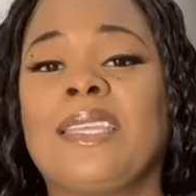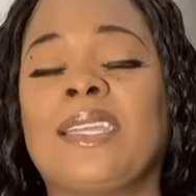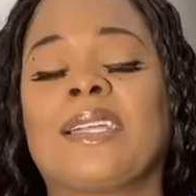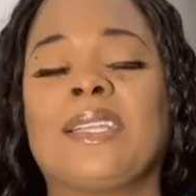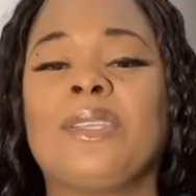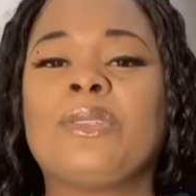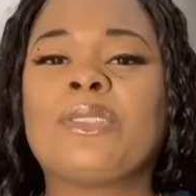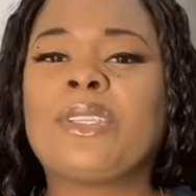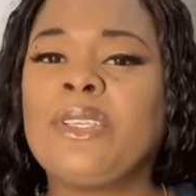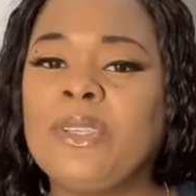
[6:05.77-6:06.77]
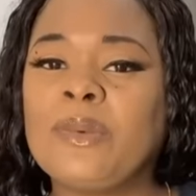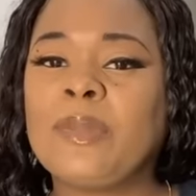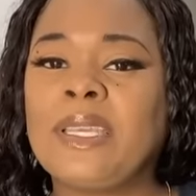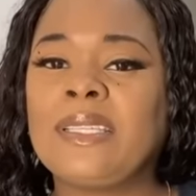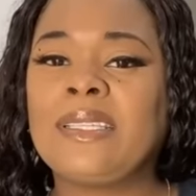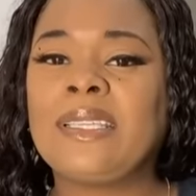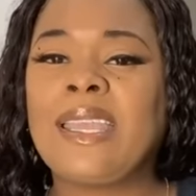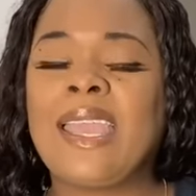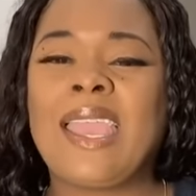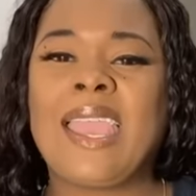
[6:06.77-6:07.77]
you're going to use cumin,
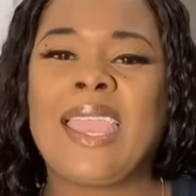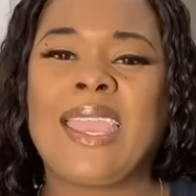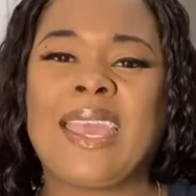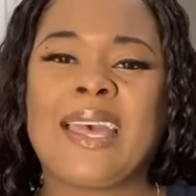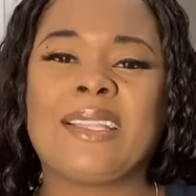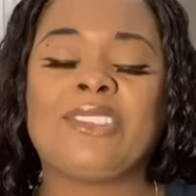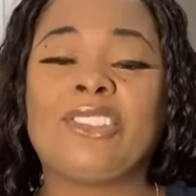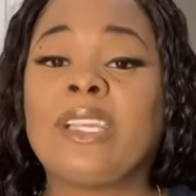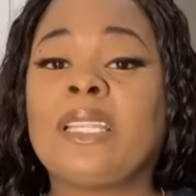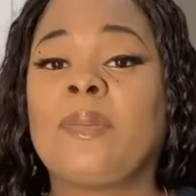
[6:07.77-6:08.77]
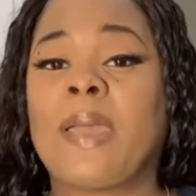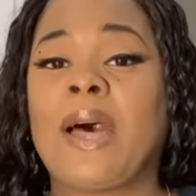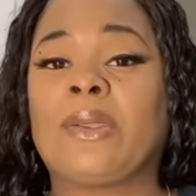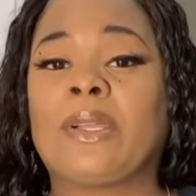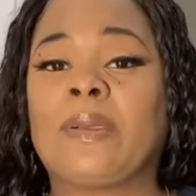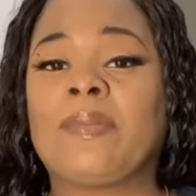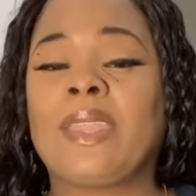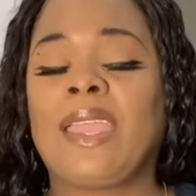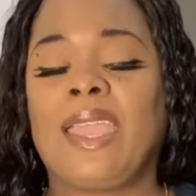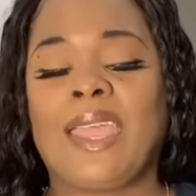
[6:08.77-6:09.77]
and chili powder.
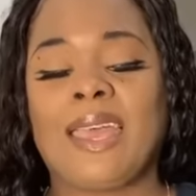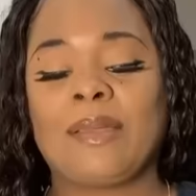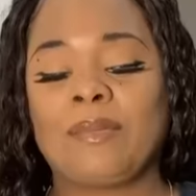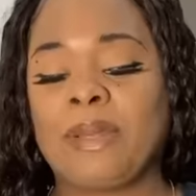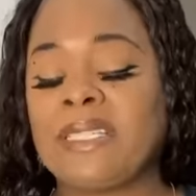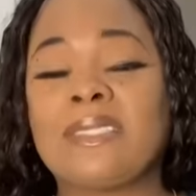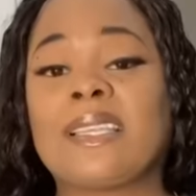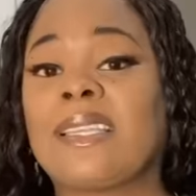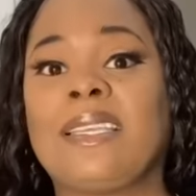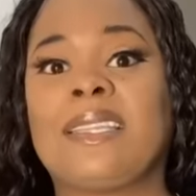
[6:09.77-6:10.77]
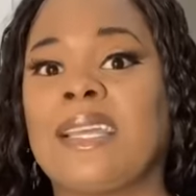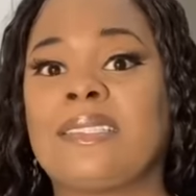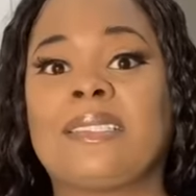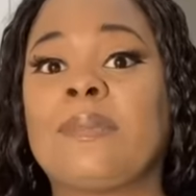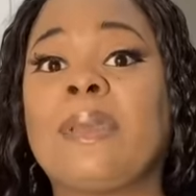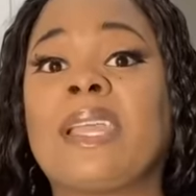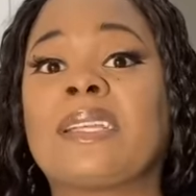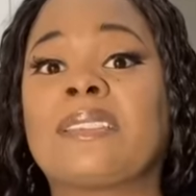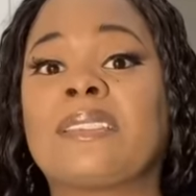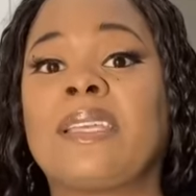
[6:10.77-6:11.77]
And basically that's the
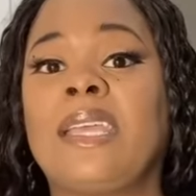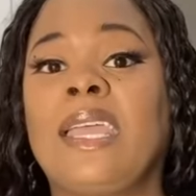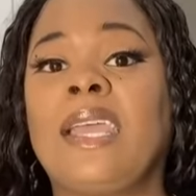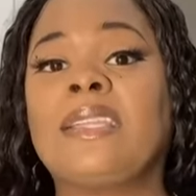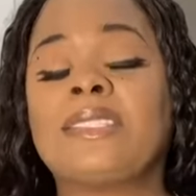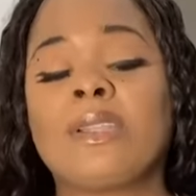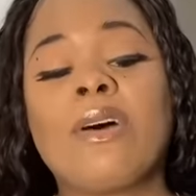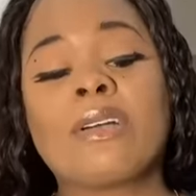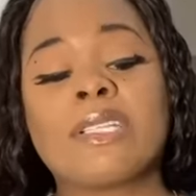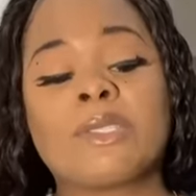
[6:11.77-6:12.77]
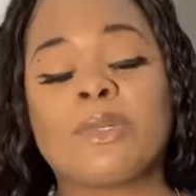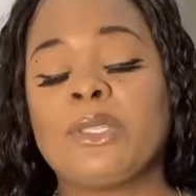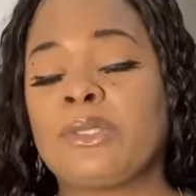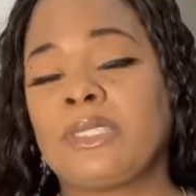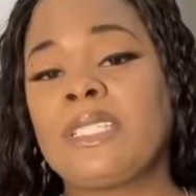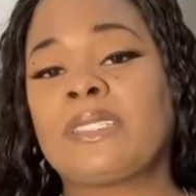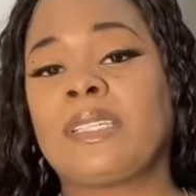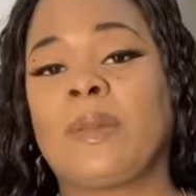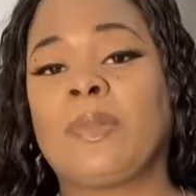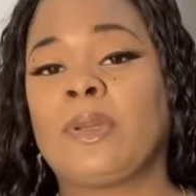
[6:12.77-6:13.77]
mix. And as long as when you
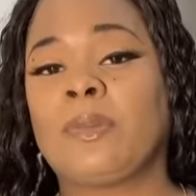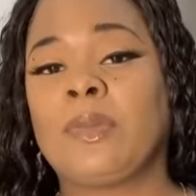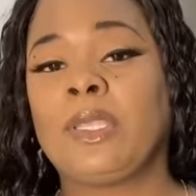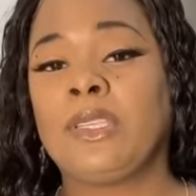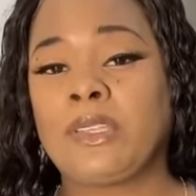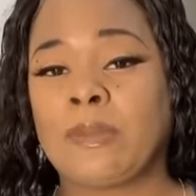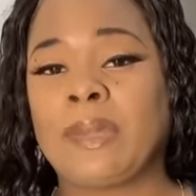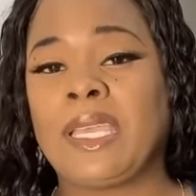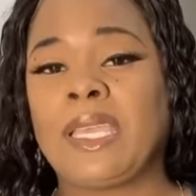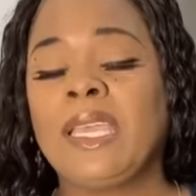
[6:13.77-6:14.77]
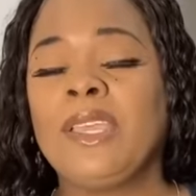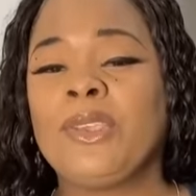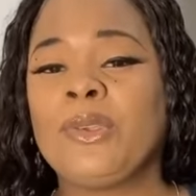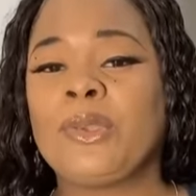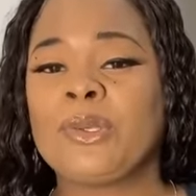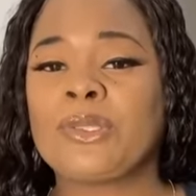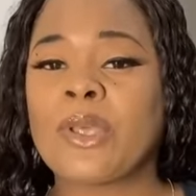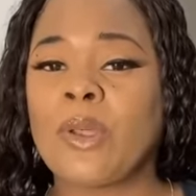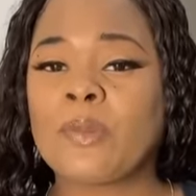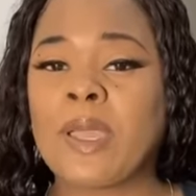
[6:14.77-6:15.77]
season up your, your meat, you use
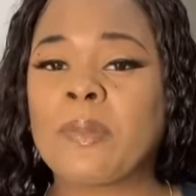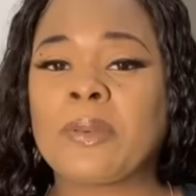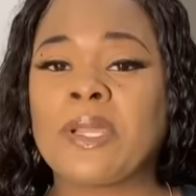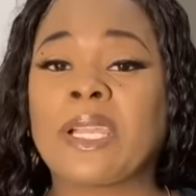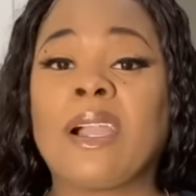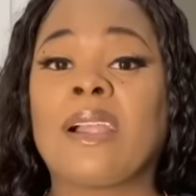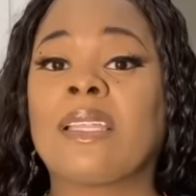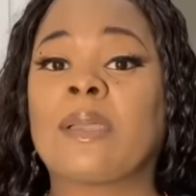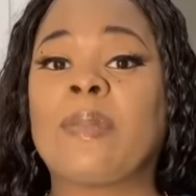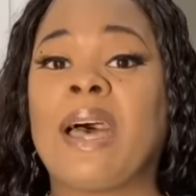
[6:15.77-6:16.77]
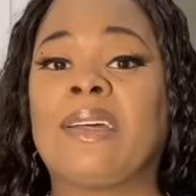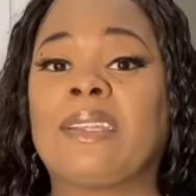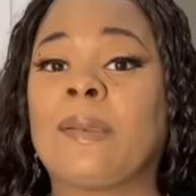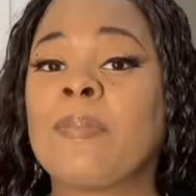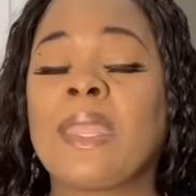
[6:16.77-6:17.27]
salt, pepper, and garlic powder,